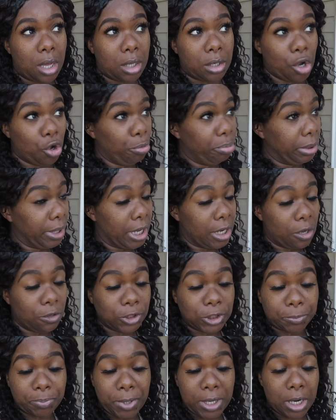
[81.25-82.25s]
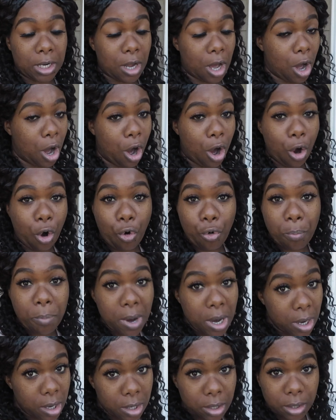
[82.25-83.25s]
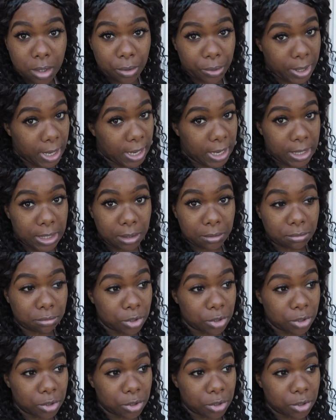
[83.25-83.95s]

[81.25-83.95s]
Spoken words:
Don't plan on spending a whole buck, okay?